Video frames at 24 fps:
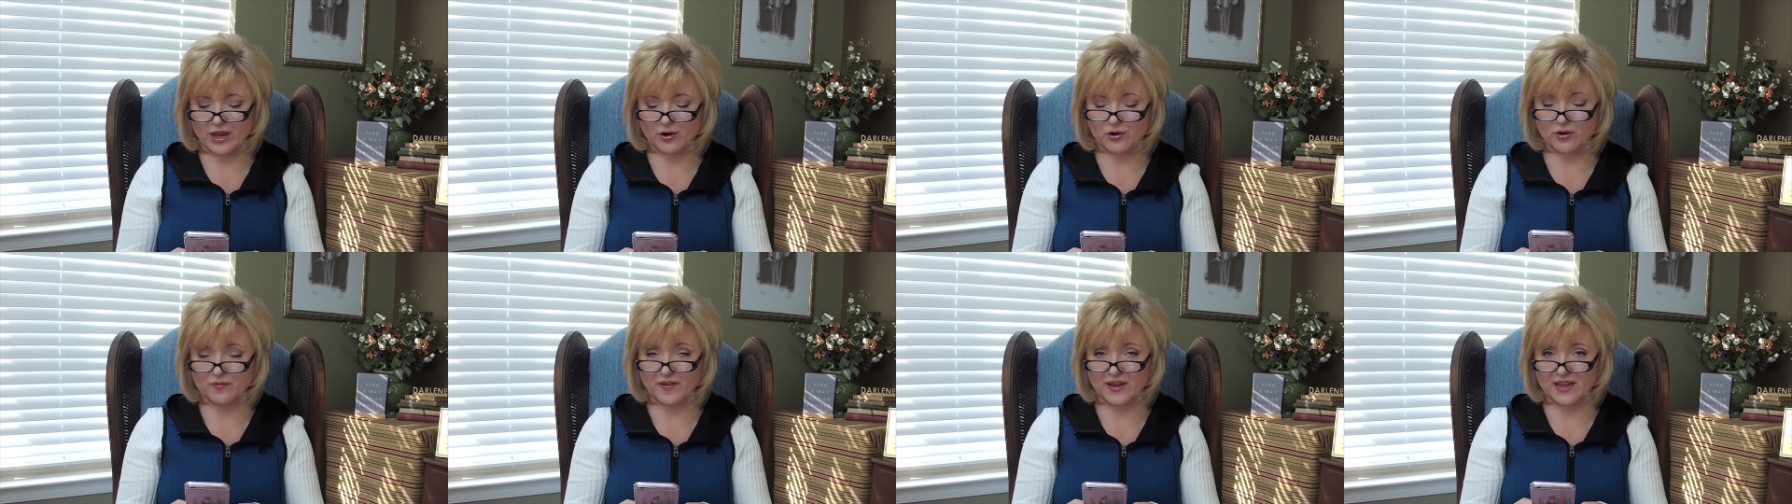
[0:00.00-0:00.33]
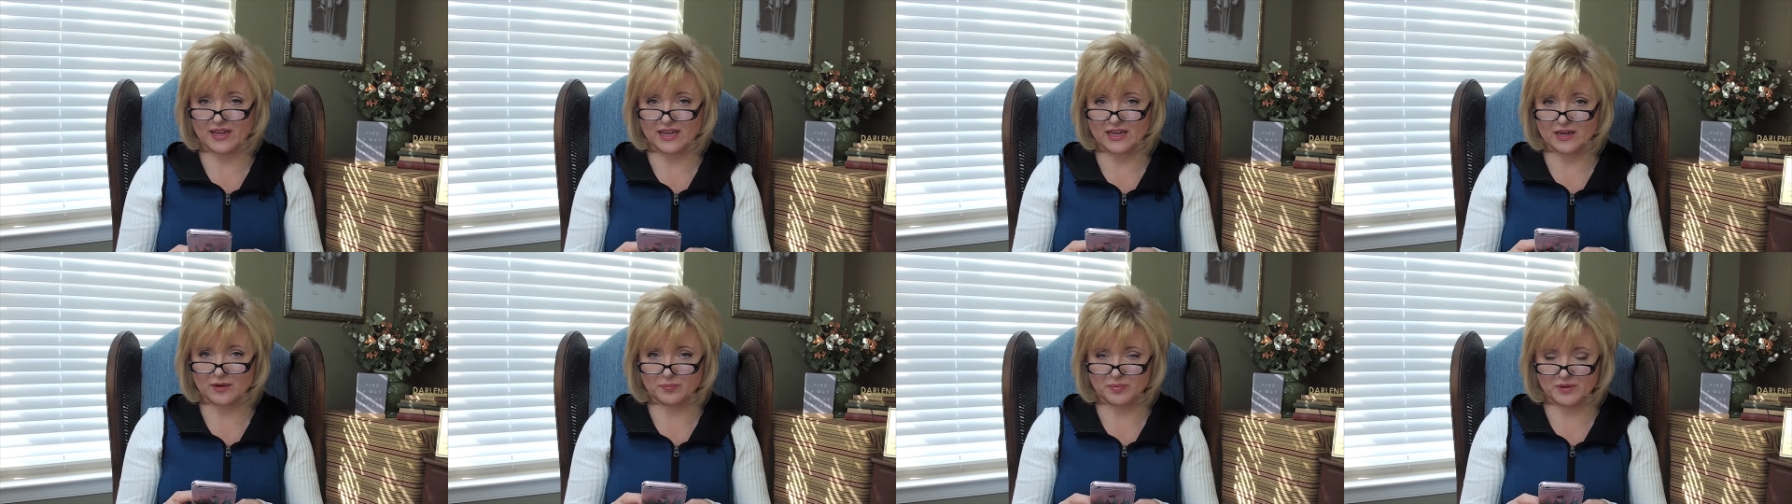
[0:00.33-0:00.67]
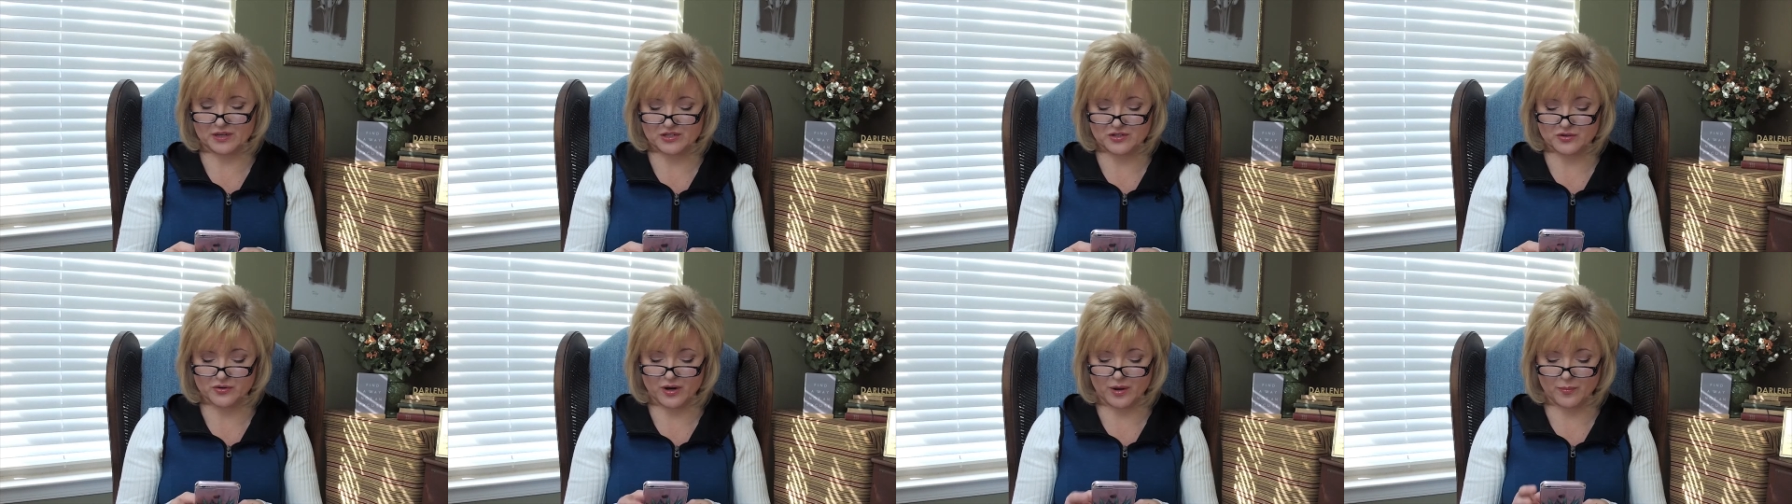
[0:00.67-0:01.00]
I don't know if I can get a
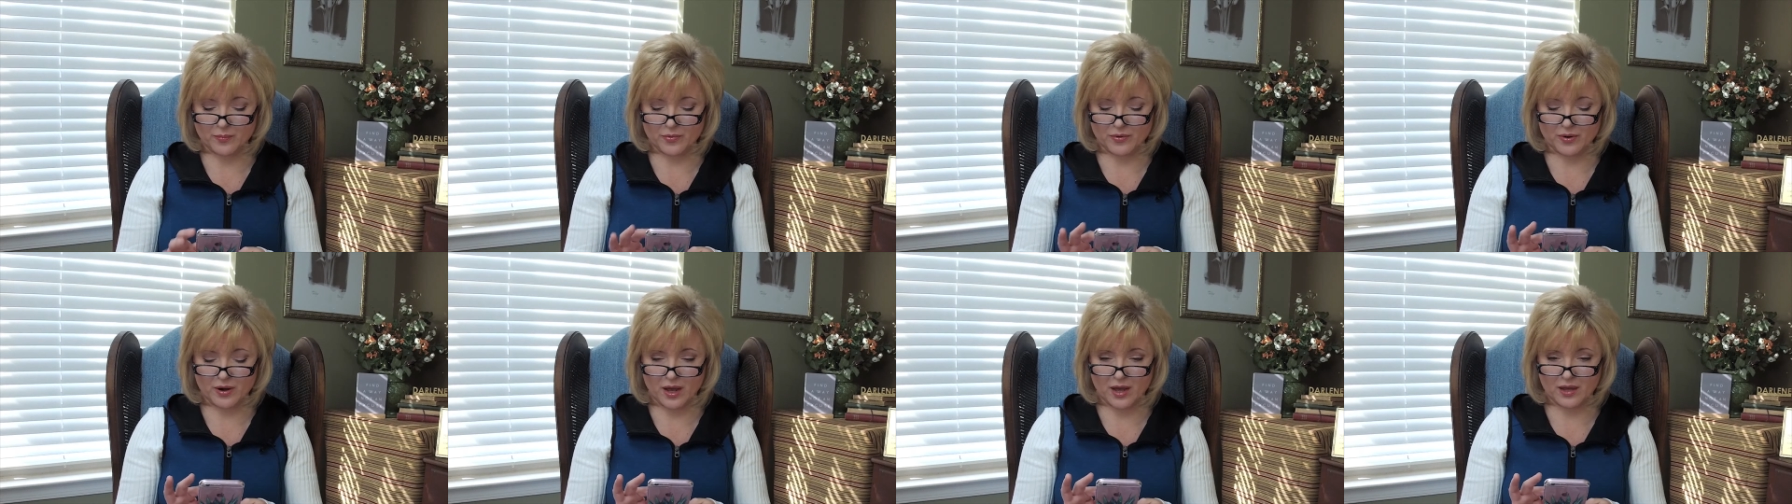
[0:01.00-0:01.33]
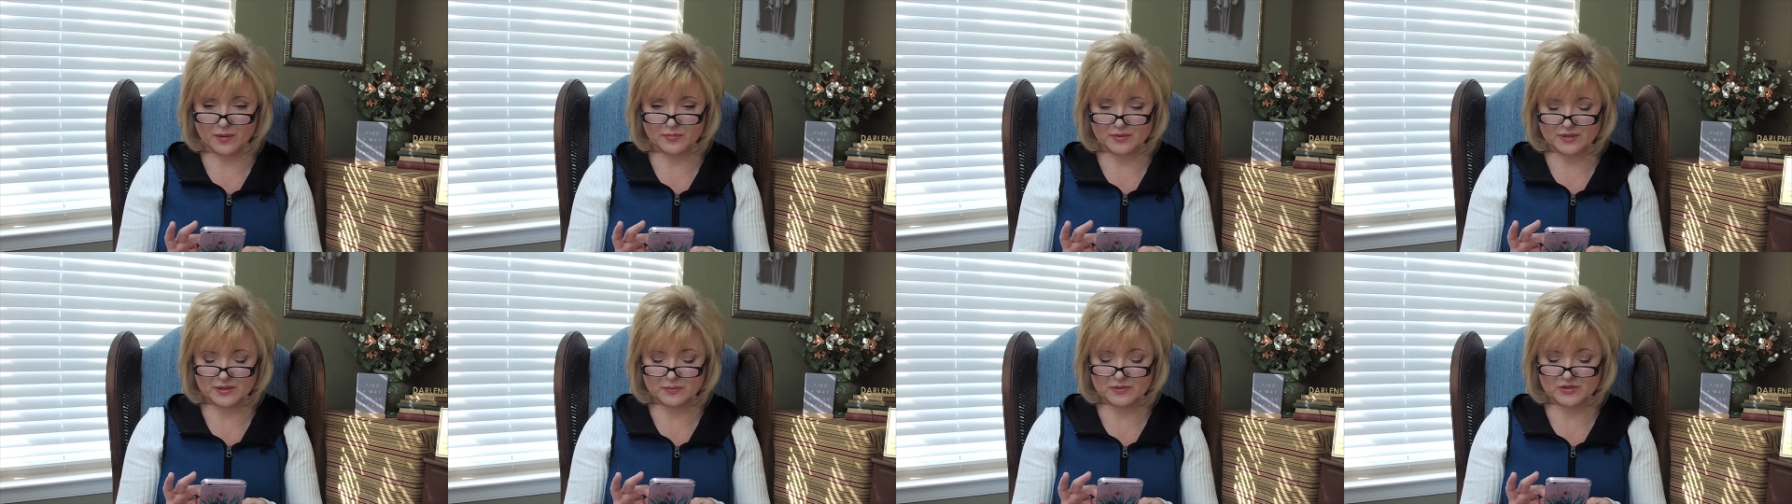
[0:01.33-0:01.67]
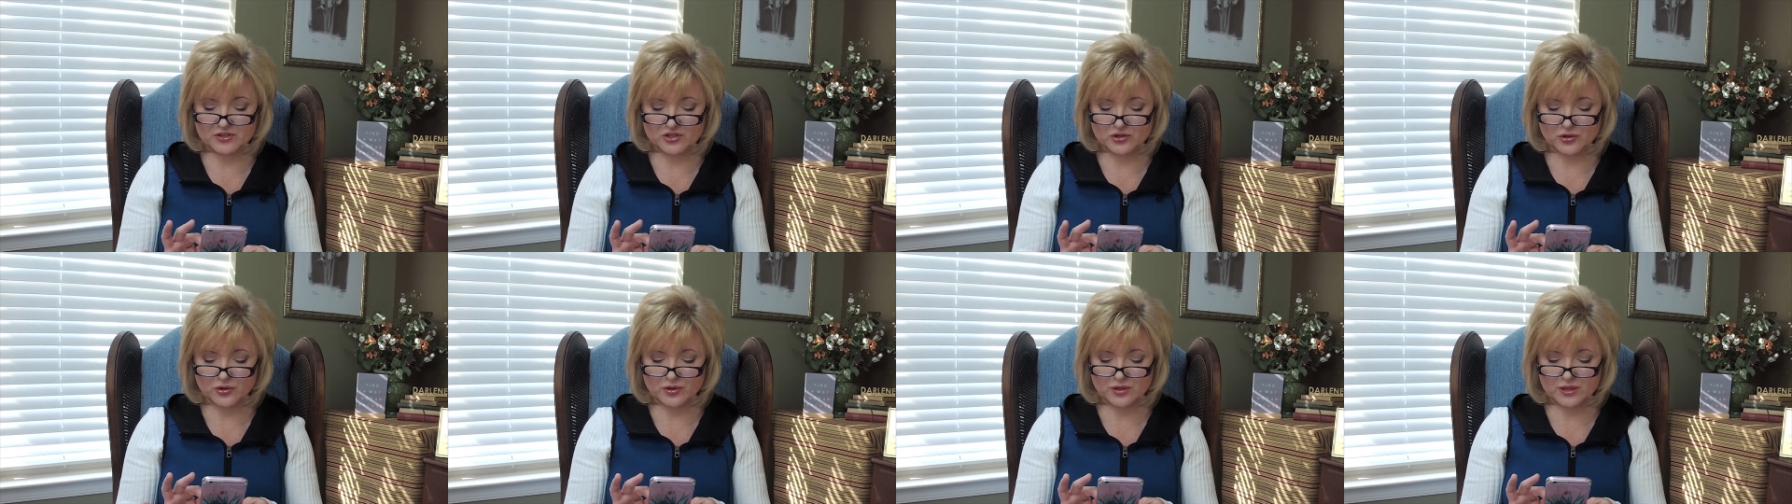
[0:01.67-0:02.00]
picture up or not, but let me
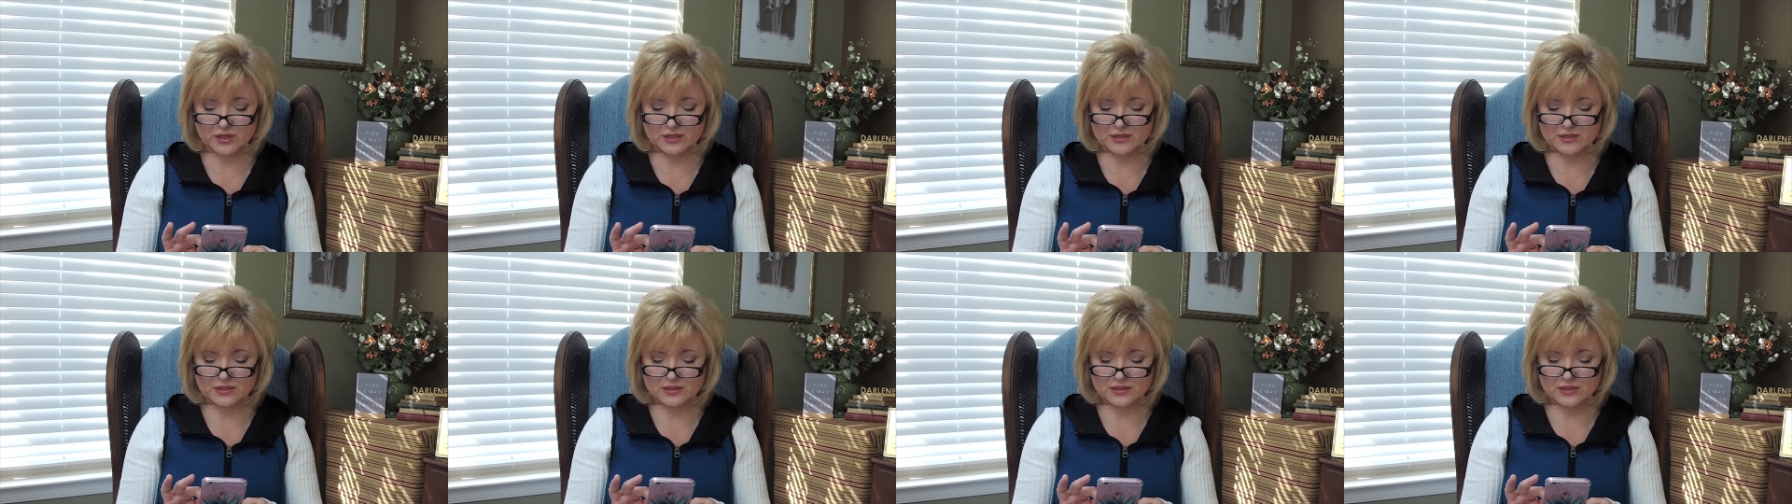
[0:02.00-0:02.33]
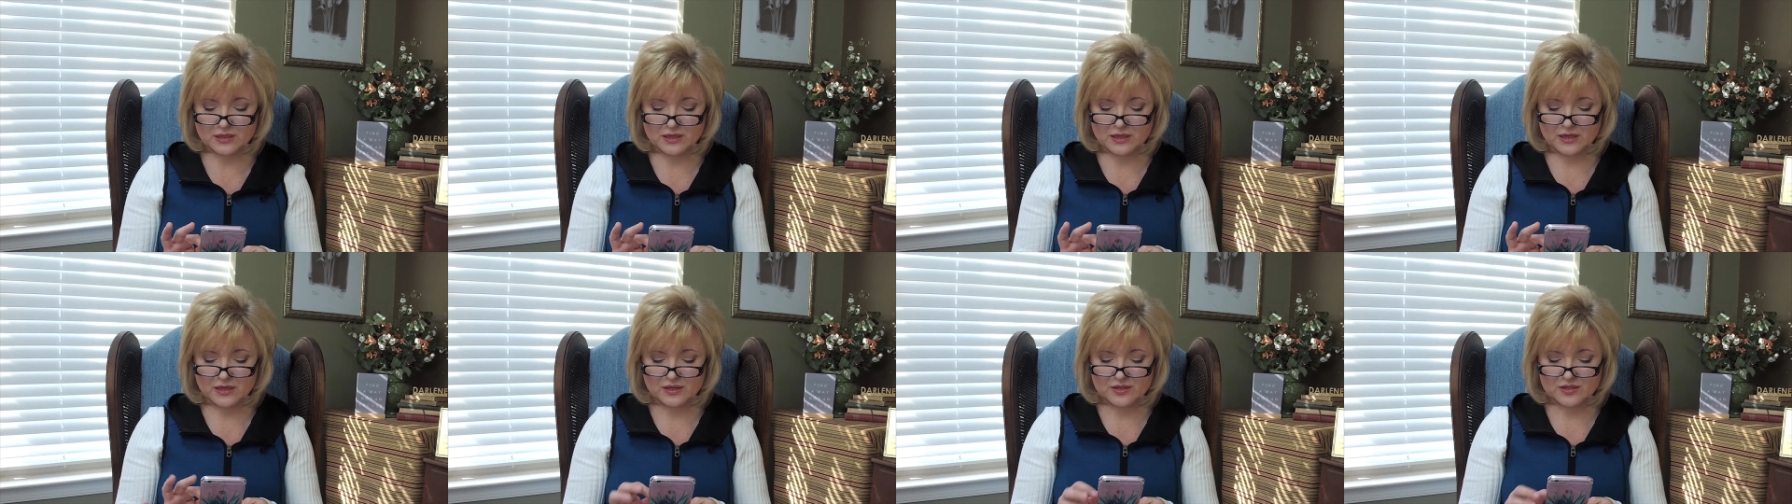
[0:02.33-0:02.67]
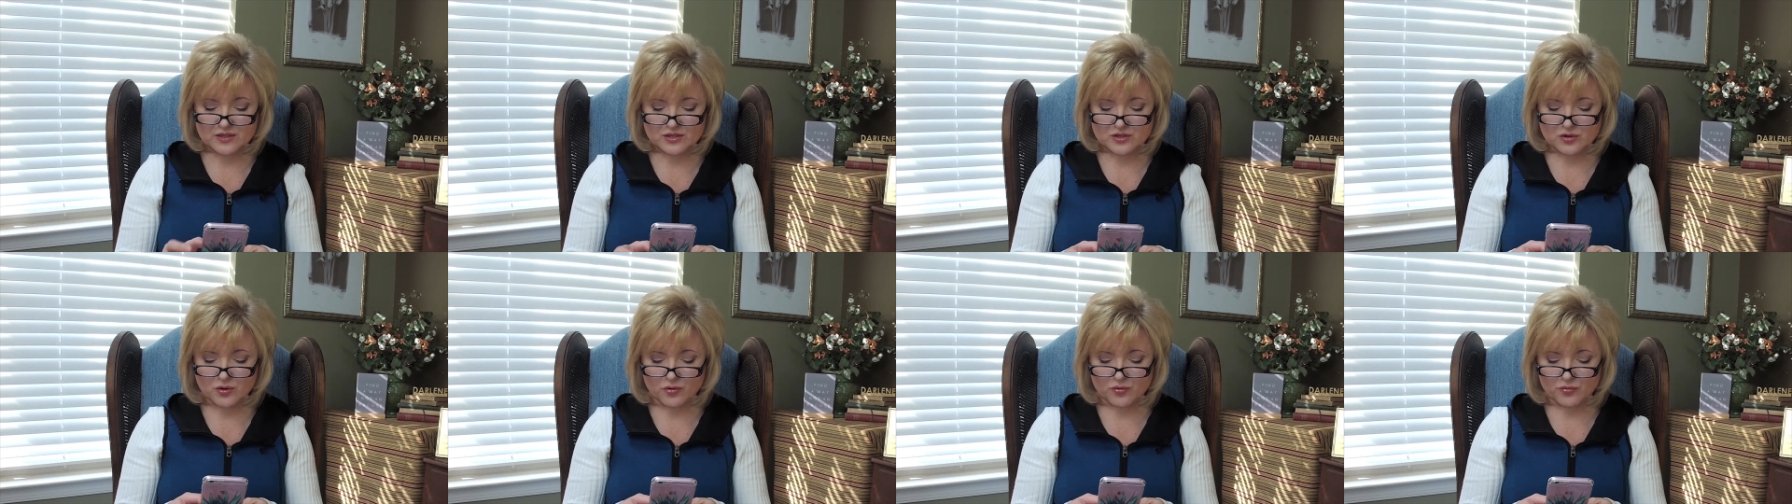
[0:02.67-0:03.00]
show you this
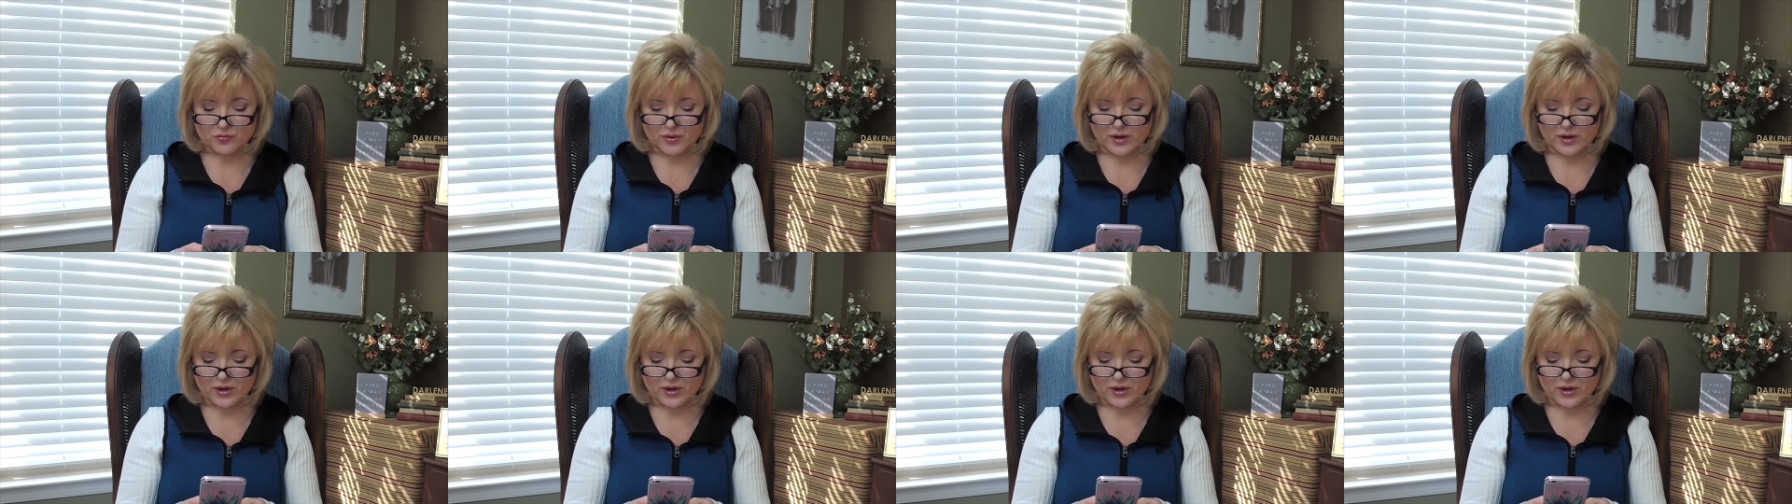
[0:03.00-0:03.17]
stone